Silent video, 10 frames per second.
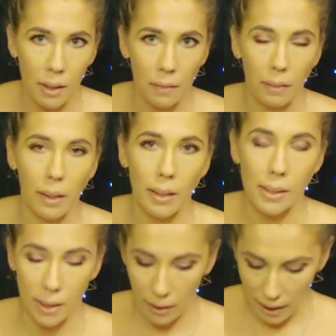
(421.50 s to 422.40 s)
the things
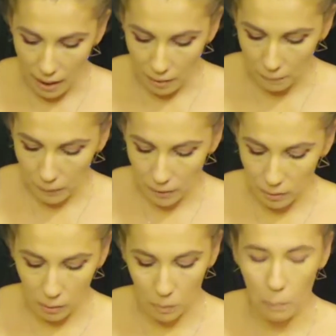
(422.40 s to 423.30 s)
that have like
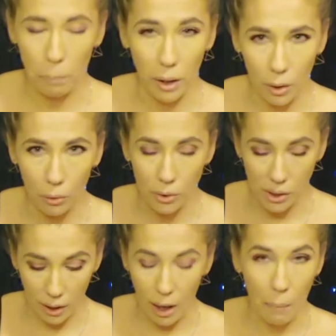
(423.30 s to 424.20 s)
the peels
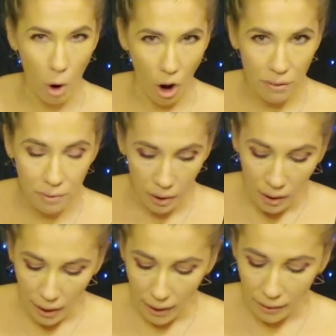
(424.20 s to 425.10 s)
that come off
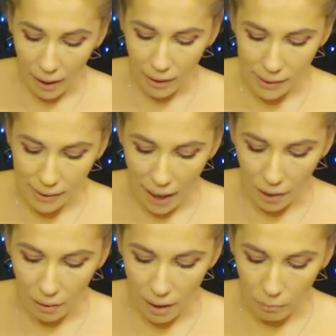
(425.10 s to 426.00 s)
and kind of scatter
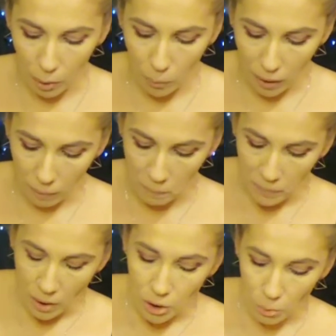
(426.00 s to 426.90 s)
everywhere.
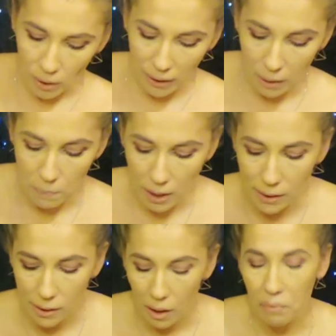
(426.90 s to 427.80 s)
You want to keep that
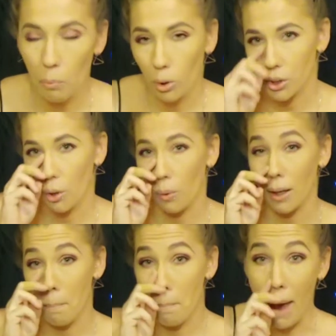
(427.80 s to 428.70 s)
stuff more so in a
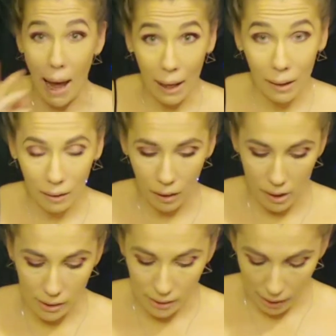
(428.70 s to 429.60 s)
bag
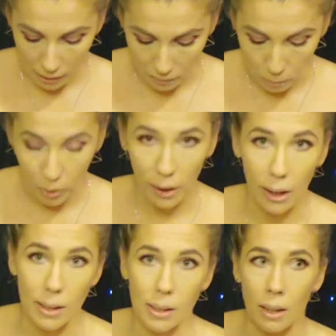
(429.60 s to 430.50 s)
instead of putting
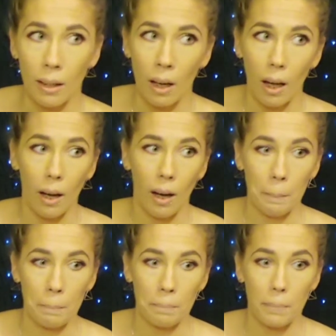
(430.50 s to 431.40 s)
it
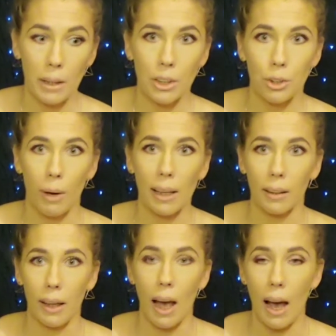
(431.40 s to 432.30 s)

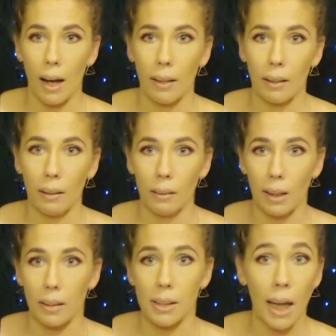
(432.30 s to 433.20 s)
directly on like
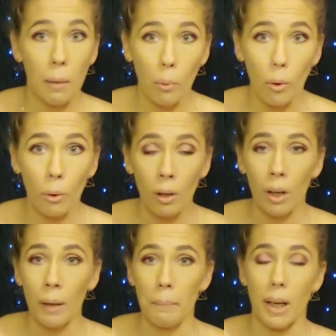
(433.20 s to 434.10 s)
the table,
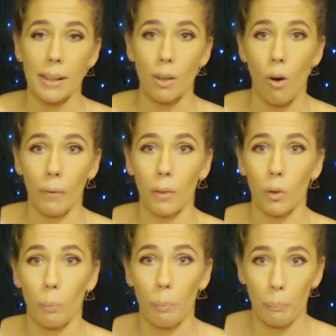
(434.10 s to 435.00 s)
because all the
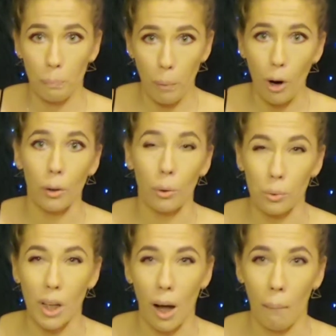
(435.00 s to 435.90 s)
little particles
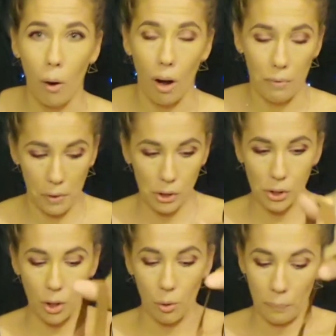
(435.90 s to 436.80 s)
come off. So